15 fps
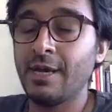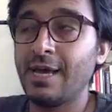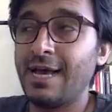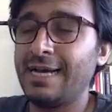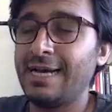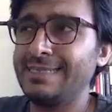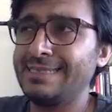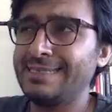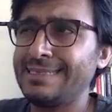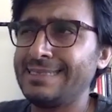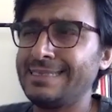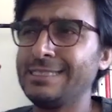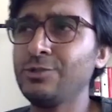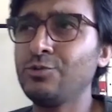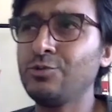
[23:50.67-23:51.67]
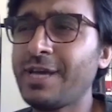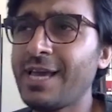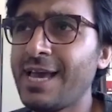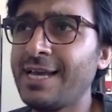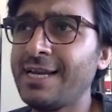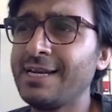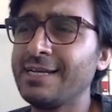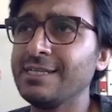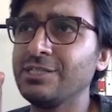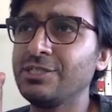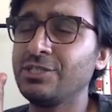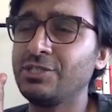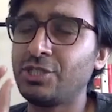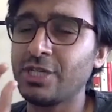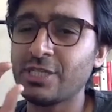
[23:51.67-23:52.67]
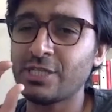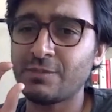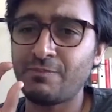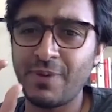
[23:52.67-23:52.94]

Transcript: And you can just